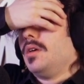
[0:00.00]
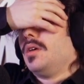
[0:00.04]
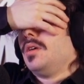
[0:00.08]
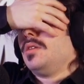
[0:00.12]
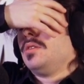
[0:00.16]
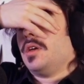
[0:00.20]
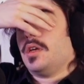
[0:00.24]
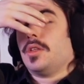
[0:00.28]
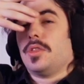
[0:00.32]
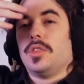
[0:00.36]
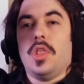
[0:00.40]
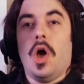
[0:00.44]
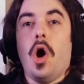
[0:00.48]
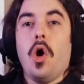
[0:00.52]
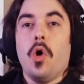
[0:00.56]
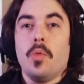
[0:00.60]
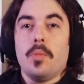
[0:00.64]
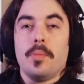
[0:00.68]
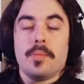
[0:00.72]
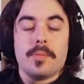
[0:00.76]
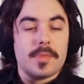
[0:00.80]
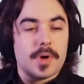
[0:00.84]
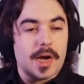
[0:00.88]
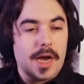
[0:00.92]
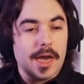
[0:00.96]
It's like,
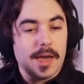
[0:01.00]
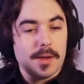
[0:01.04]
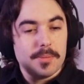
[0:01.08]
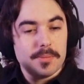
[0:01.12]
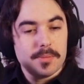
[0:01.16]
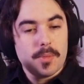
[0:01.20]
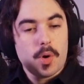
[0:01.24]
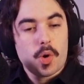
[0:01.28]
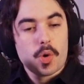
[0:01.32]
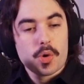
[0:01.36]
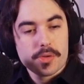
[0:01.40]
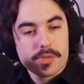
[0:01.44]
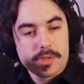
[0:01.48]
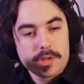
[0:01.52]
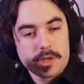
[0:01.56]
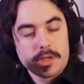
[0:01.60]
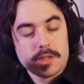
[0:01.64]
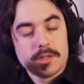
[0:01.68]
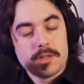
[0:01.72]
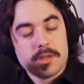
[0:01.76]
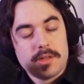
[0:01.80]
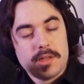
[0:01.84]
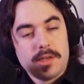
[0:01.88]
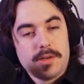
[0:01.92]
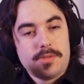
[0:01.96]
nope, I am more than a
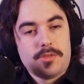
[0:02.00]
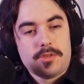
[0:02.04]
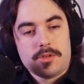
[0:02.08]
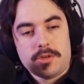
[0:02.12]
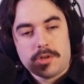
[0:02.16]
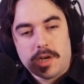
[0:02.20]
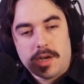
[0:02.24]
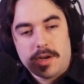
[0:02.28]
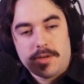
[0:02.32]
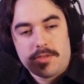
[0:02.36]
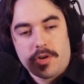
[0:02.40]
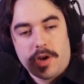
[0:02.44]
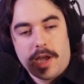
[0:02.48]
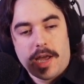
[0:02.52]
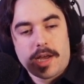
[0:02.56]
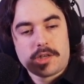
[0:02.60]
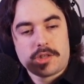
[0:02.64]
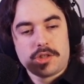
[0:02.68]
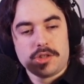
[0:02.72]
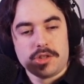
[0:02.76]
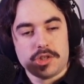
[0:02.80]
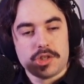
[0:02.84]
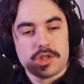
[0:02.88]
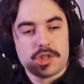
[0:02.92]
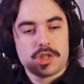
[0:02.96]
delivery driver. I
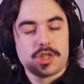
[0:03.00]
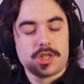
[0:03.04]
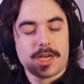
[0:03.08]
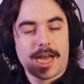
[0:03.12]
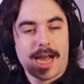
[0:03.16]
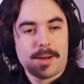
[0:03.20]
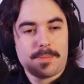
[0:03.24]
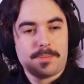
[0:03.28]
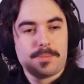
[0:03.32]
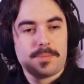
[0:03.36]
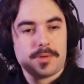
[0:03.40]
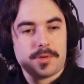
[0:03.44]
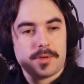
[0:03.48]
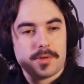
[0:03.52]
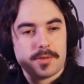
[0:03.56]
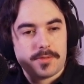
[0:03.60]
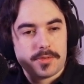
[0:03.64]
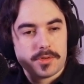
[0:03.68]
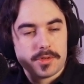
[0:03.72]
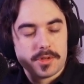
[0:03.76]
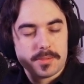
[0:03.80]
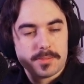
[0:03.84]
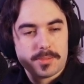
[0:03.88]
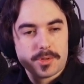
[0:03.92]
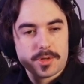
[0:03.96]
actually shop
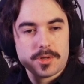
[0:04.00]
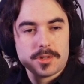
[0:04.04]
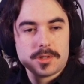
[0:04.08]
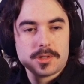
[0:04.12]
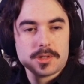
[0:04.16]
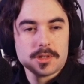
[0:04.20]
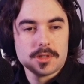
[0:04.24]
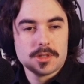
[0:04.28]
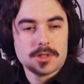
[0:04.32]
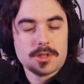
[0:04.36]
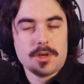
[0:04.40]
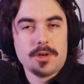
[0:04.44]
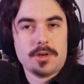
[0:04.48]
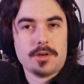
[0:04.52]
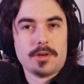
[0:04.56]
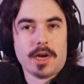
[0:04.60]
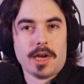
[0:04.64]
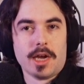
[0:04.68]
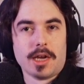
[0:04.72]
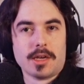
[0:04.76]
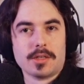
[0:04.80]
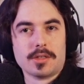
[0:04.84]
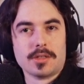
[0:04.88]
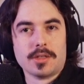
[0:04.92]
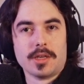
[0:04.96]
for the person too. I
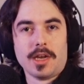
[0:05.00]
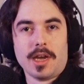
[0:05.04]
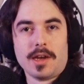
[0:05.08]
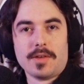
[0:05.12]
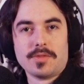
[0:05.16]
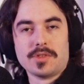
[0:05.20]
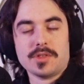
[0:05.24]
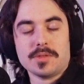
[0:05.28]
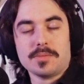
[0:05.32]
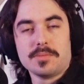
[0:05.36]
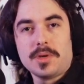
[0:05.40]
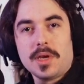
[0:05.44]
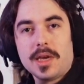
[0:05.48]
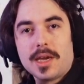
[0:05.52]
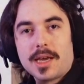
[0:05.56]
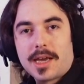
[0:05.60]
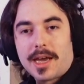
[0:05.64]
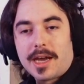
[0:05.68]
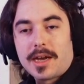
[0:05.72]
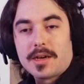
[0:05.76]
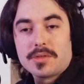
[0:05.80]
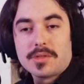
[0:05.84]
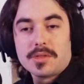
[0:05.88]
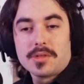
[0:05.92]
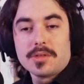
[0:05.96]
actually have to pick
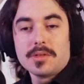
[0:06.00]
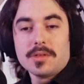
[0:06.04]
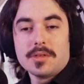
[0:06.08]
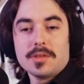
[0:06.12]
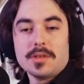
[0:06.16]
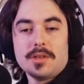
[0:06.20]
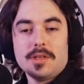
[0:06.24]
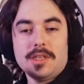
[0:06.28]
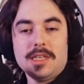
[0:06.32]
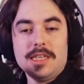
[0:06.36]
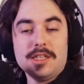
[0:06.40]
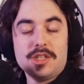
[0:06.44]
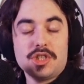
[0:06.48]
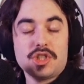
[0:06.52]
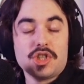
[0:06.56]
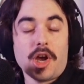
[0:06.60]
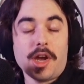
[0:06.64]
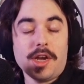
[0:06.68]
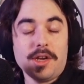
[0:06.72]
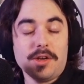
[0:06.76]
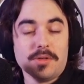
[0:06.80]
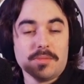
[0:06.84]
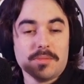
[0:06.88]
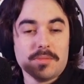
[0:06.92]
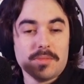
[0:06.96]
out each
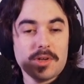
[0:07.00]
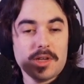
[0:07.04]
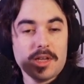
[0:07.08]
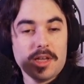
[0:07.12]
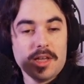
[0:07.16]
item.